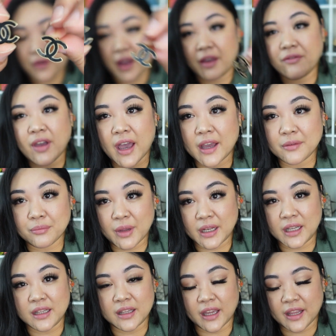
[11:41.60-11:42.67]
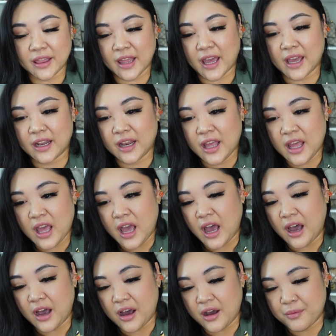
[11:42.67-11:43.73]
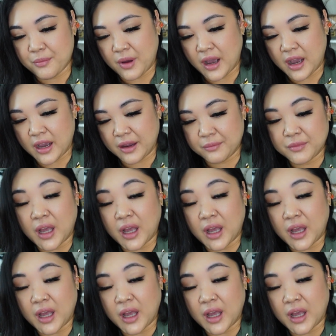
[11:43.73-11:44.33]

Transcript: I've had many like that. I'm